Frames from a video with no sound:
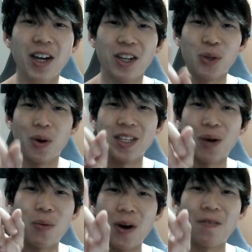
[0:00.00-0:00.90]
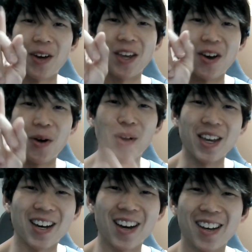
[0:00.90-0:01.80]
There's always that one fucking odd
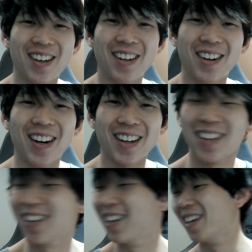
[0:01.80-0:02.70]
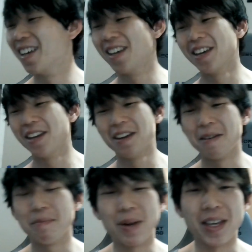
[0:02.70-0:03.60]
white guy, right?
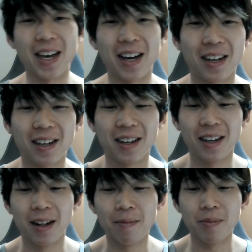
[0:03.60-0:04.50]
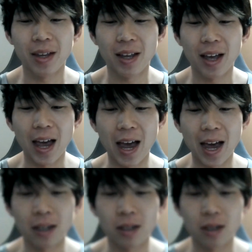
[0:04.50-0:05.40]
But yeah.
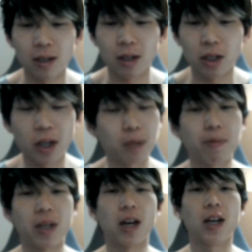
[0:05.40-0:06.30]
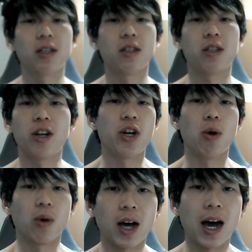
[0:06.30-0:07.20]
And just because they're your
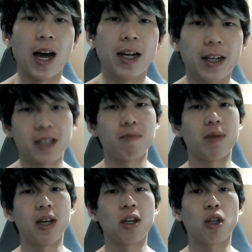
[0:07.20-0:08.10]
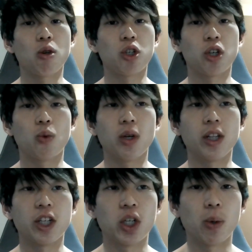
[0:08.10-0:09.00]
own kind doesn't mean you should
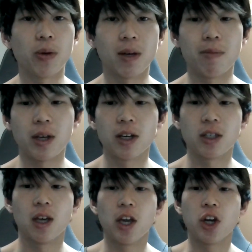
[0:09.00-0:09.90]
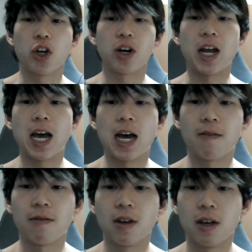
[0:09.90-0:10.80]
really chill with them, because you're gonna
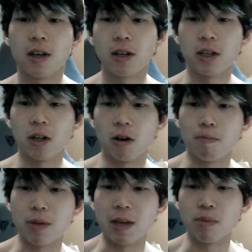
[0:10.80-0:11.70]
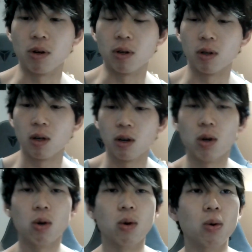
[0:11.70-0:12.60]
have, you know, people
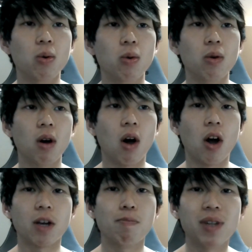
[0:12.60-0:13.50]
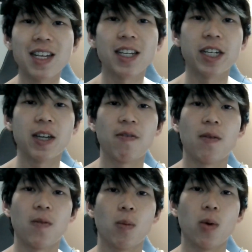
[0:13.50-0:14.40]
who are completely
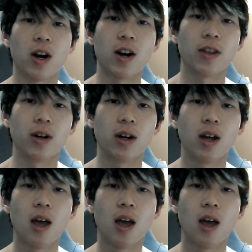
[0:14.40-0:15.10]
different from one another.